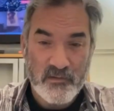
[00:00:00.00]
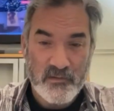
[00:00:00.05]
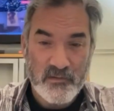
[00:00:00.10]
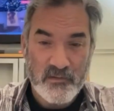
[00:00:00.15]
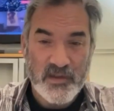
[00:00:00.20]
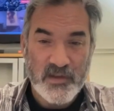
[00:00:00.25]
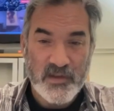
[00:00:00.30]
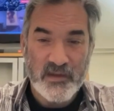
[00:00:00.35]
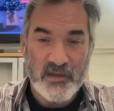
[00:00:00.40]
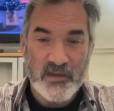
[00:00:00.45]

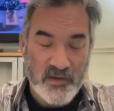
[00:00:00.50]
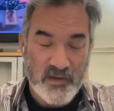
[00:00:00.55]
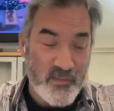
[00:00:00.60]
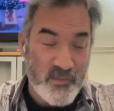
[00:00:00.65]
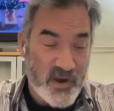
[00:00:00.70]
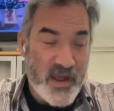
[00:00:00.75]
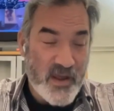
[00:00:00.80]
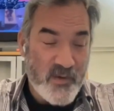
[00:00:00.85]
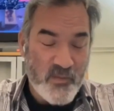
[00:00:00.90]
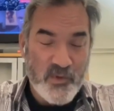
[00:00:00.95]
Yeah. So
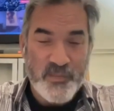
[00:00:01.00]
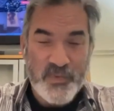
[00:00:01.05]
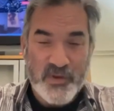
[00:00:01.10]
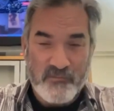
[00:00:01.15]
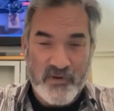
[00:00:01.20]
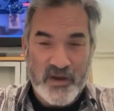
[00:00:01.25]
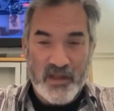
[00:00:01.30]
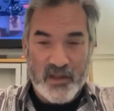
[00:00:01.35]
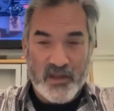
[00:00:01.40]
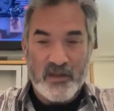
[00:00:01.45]
I will be
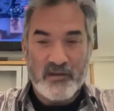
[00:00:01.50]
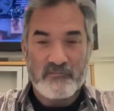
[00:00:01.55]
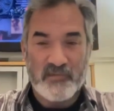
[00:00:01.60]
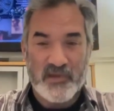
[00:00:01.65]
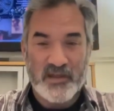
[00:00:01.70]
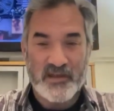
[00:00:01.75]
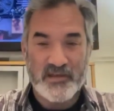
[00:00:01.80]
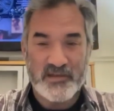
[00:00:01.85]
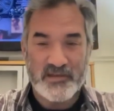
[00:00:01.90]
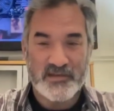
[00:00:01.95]
reading it,
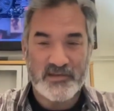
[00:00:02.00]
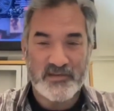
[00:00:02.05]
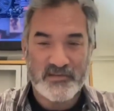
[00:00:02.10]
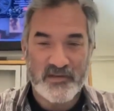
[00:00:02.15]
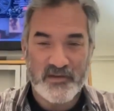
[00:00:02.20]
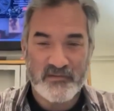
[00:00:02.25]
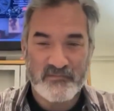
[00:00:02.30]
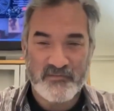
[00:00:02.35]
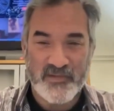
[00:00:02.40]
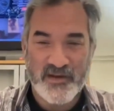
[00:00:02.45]

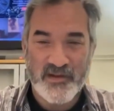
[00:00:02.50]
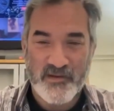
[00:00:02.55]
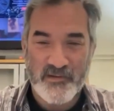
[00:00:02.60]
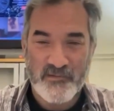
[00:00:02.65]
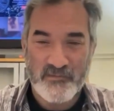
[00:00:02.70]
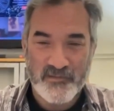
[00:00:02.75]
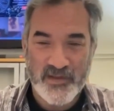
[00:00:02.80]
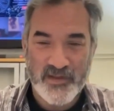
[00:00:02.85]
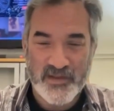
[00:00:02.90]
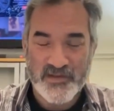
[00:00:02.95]
because you
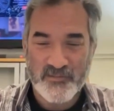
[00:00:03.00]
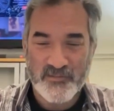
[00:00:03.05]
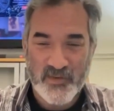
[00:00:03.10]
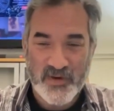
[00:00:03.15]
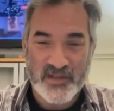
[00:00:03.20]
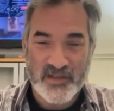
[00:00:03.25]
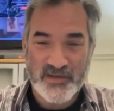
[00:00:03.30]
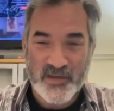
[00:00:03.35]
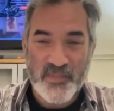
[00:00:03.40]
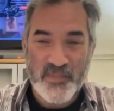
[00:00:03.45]
know, this,
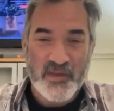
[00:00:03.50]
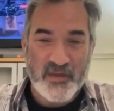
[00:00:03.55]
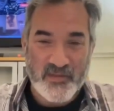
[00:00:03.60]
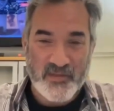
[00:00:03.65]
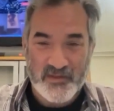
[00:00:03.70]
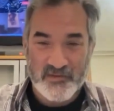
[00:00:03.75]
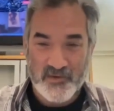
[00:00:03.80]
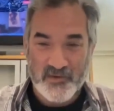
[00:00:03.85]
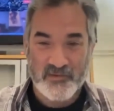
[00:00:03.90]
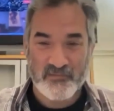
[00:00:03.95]
when it's
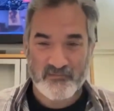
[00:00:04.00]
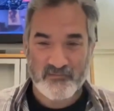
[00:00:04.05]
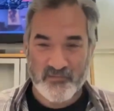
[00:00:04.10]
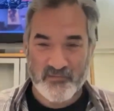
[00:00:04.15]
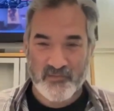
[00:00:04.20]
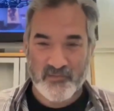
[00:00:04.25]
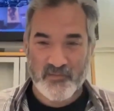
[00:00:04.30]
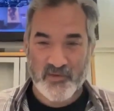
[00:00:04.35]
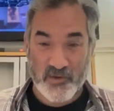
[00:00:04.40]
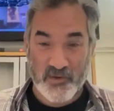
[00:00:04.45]
something that's
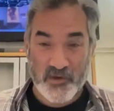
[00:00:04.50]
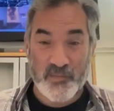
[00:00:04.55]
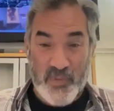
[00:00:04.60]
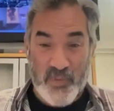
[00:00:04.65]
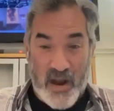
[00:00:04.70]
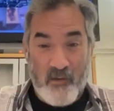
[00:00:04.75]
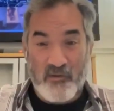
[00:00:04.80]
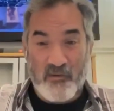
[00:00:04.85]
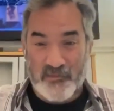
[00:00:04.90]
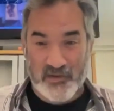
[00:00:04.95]
good,
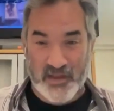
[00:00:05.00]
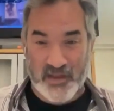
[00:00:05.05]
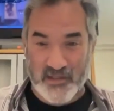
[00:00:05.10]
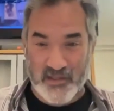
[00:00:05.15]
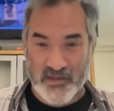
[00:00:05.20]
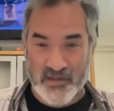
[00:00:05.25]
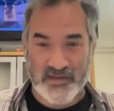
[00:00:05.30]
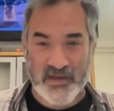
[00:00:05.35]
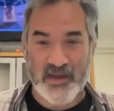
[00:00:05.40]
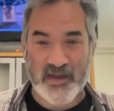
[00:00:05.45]
powerful like
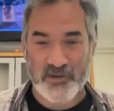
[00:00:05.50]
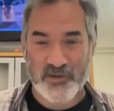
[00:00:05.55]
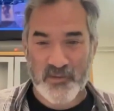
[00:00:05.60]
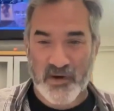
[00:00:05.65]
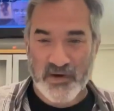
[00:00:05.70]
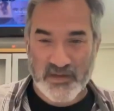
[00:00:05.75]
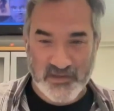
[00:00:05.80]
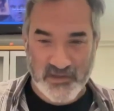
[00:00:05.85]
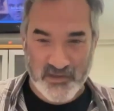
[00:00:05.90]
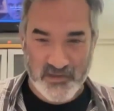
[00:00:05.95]
this, I do
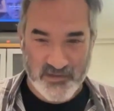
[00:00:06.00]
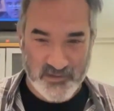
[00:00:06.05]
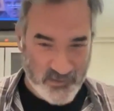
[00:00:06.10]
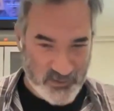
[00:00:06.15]
want to see the